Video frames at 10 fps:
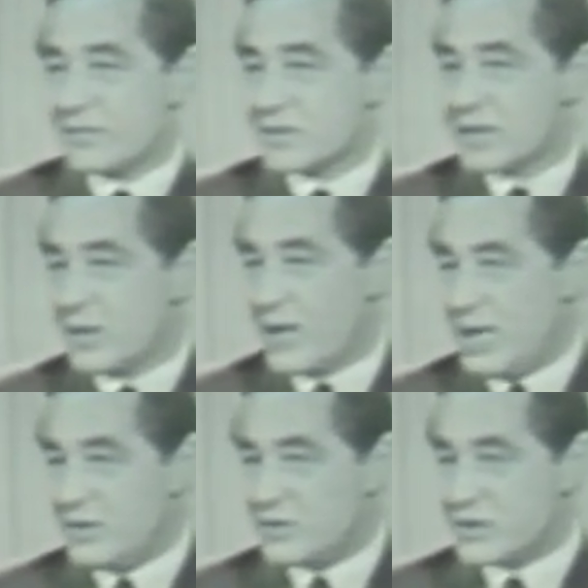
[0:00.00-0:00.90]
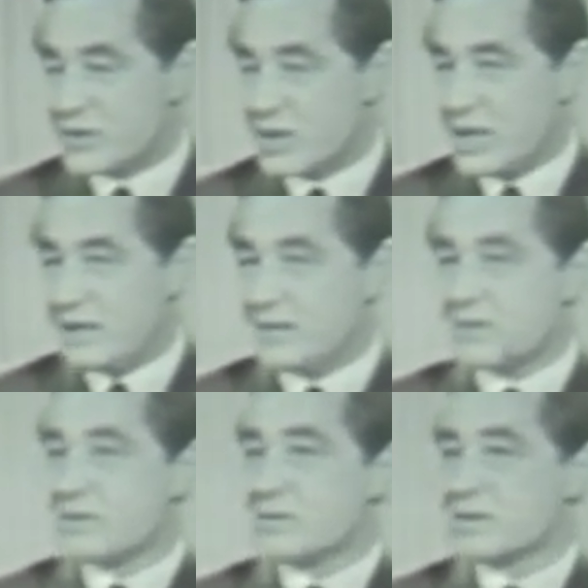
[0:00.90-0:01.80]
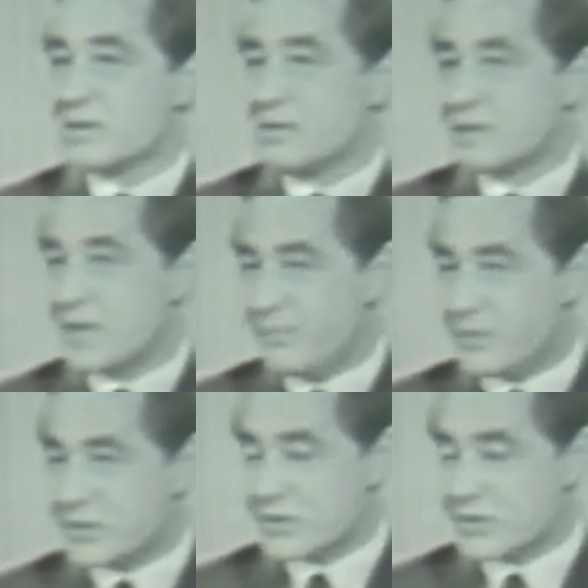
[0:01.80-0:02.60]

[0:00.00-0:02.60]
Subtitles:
There's no energy change, there's no temperature